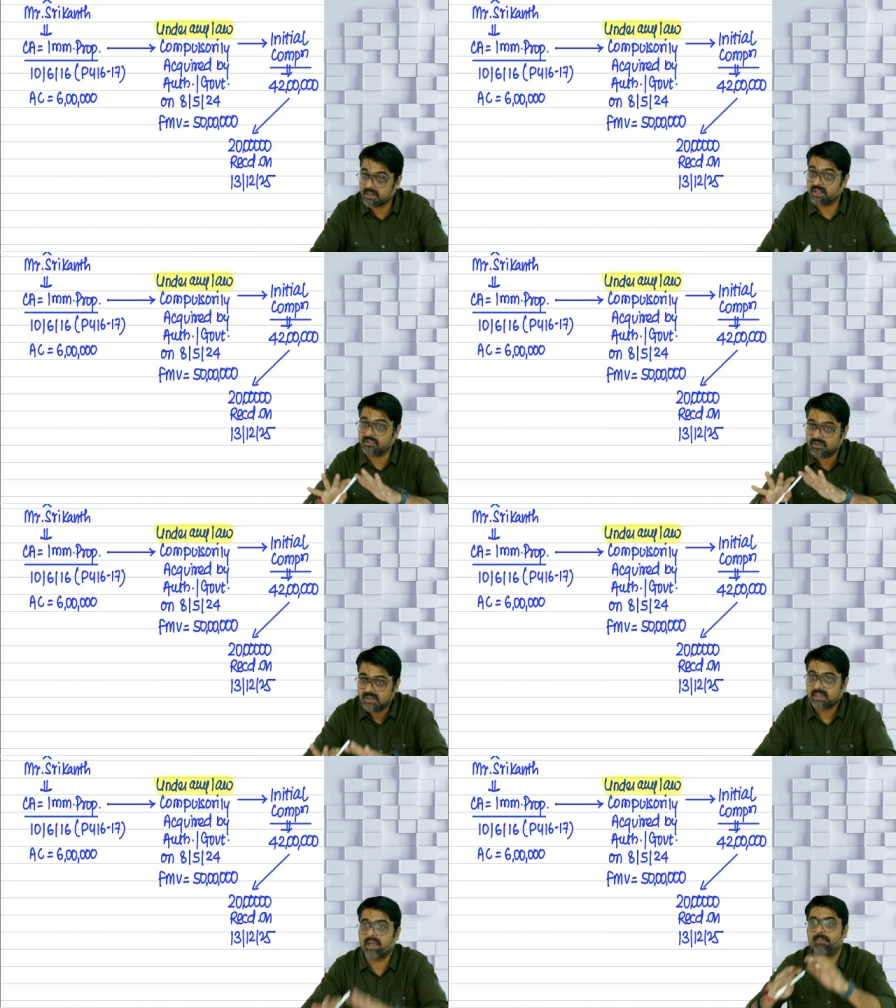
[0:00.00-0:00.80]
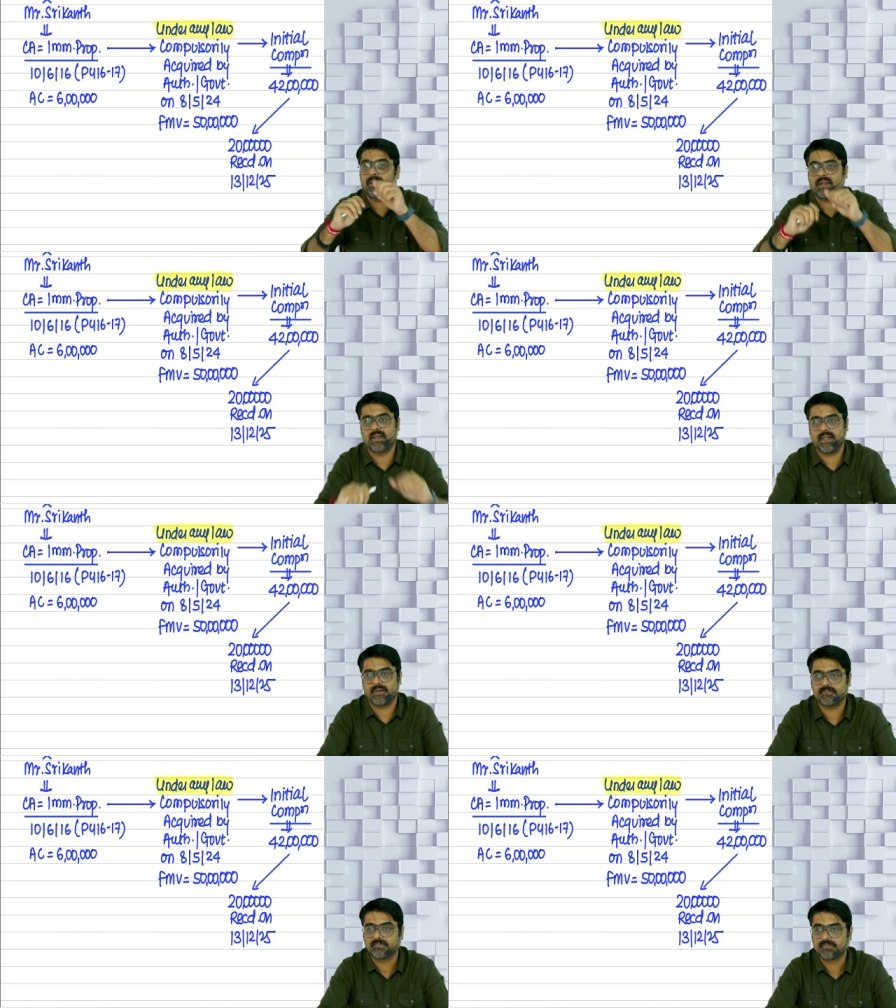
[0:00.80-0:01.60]
this capital gain.
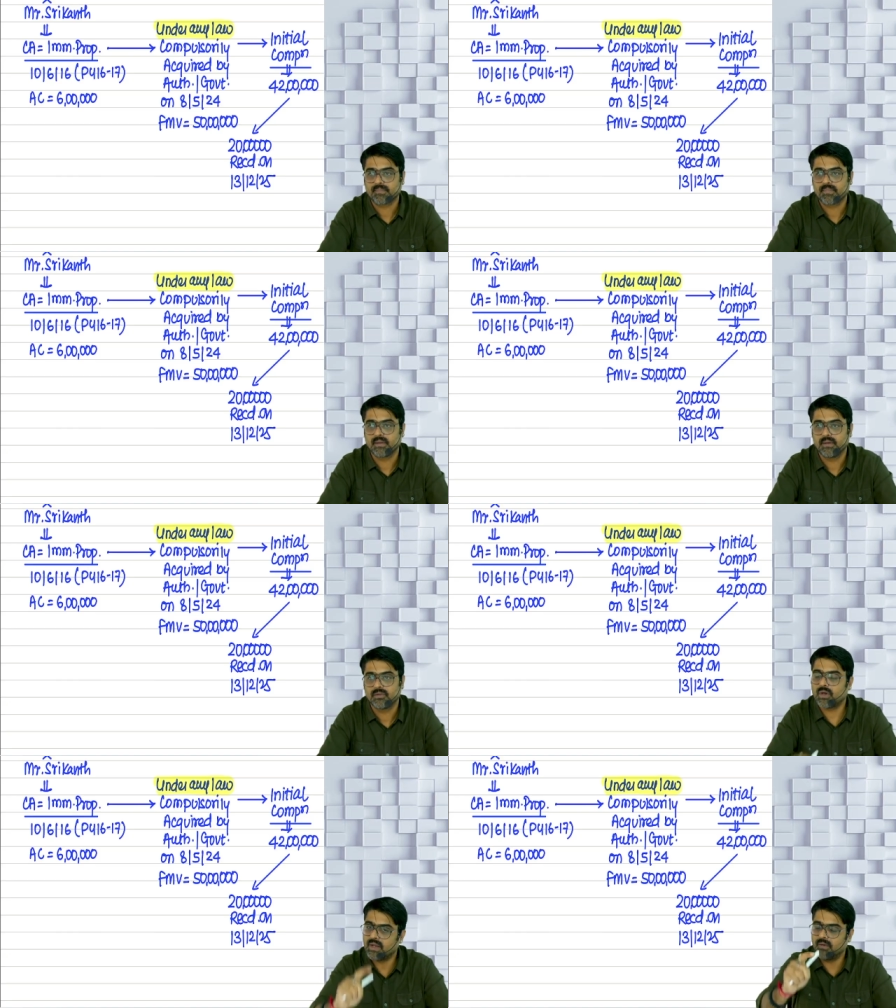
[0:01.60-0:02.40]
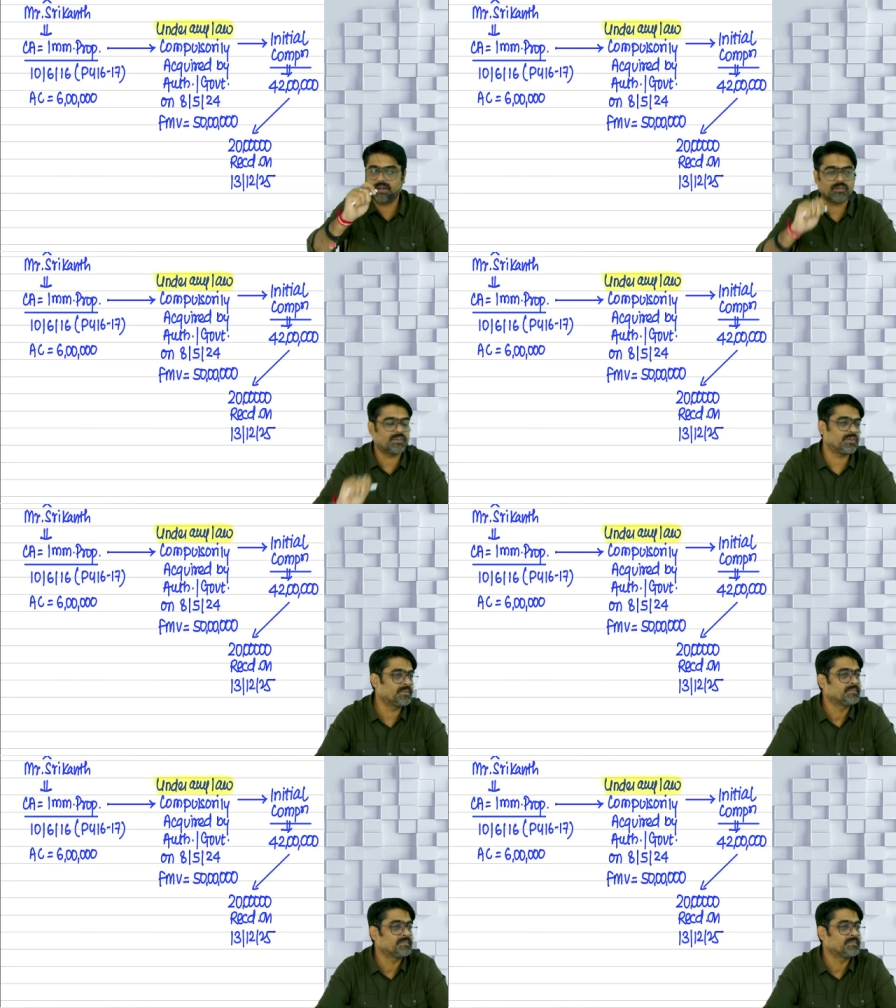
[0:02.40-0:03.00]
So are you an assessee?